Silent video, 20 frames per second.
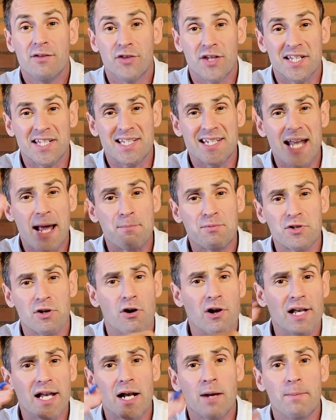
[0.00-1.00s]
The steps are
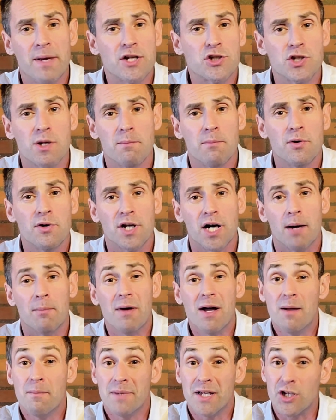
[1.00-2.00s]
a little bit jumbled up
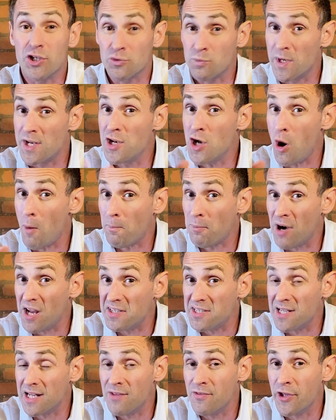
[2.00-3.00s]
because we're not
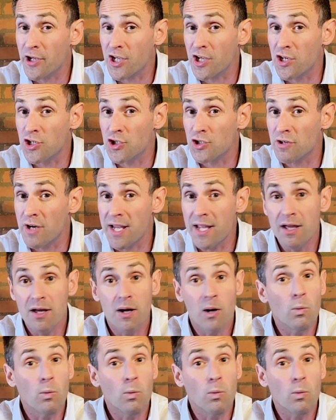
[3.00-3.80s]
present in the country.